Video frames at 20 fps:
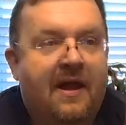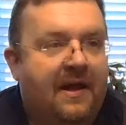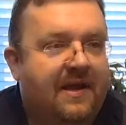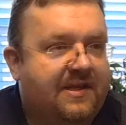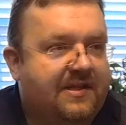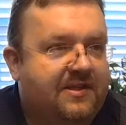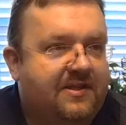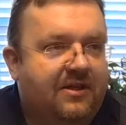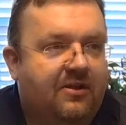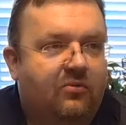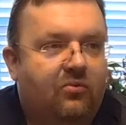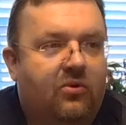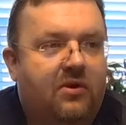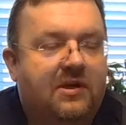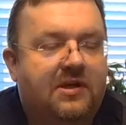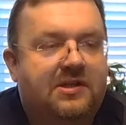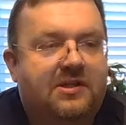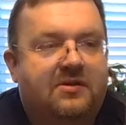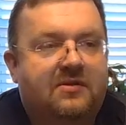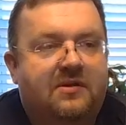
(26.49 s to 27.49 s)
It still
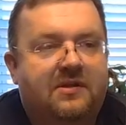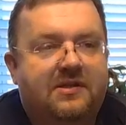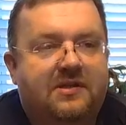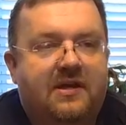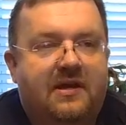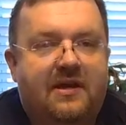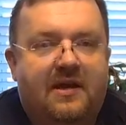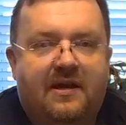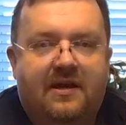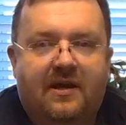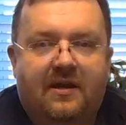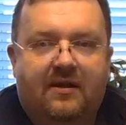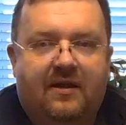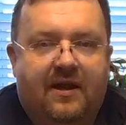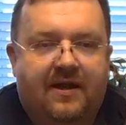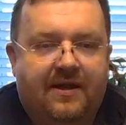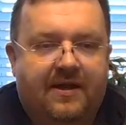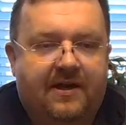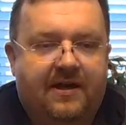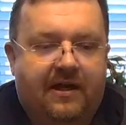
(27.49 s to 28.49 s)
works to this day. I get a
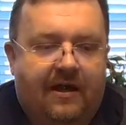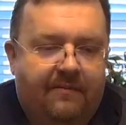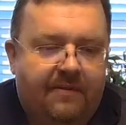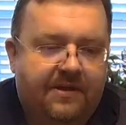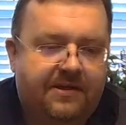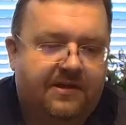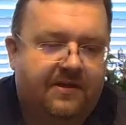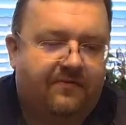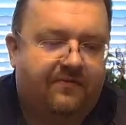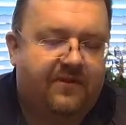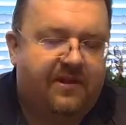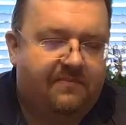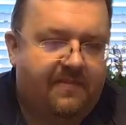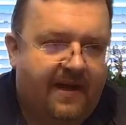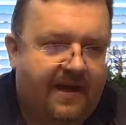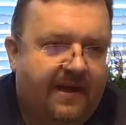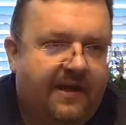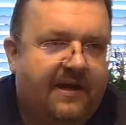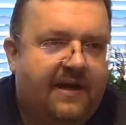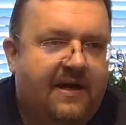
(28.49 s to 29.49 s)
lot of comments and
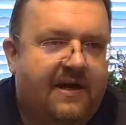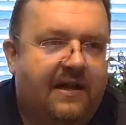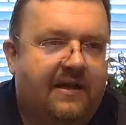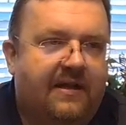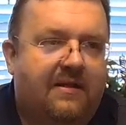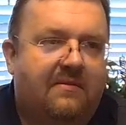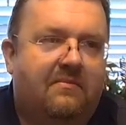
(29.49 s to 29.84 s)
feedback on it,